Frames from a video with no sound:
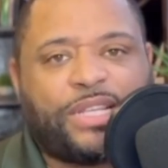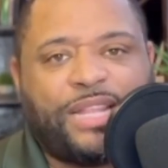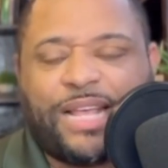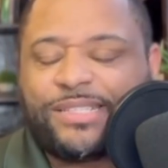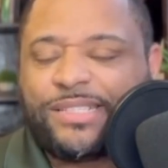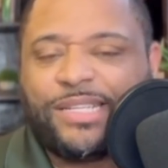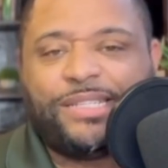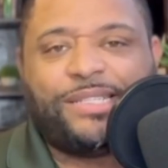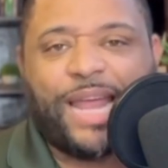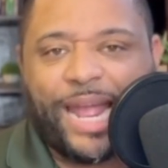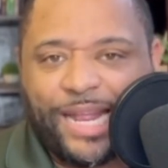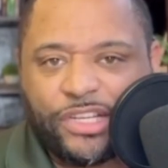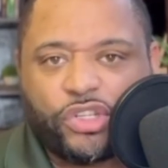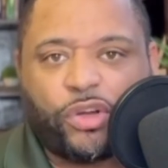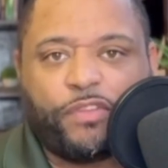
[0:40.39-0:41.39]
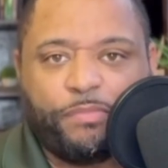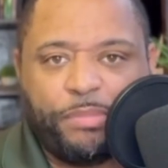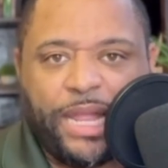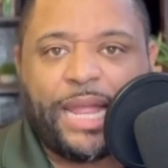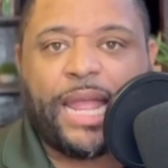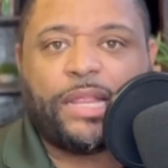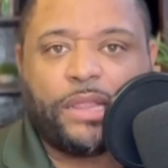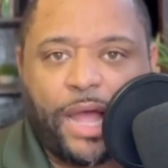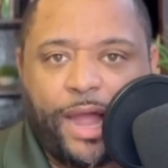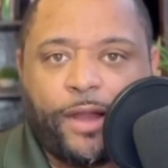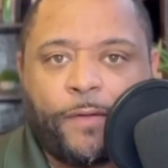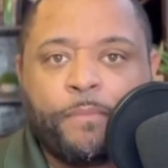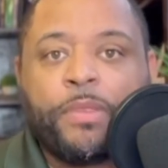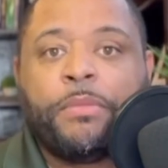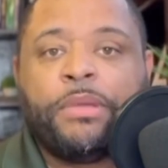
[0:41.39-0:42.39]
And that's the danger of being a
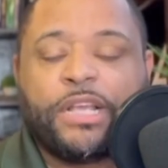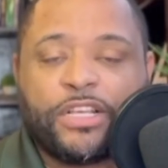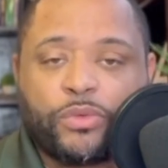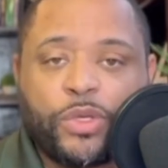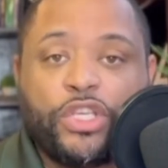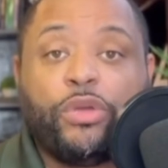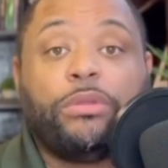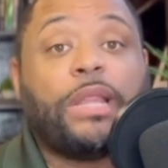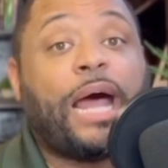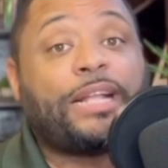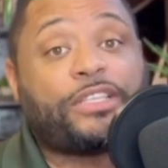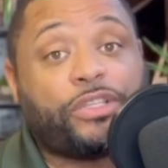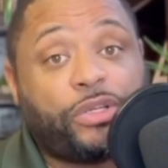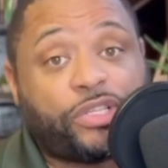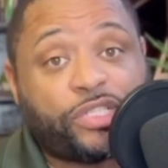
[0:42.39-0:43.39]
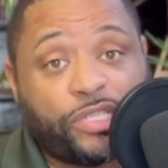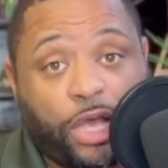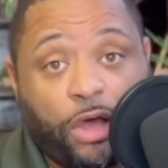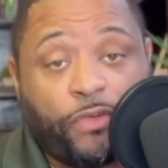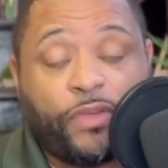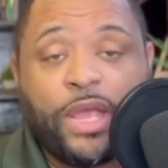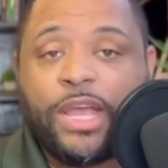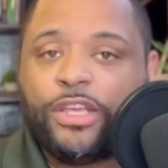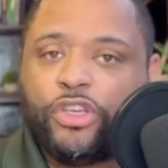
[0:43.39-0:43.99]
liar, because when you lie to yourself,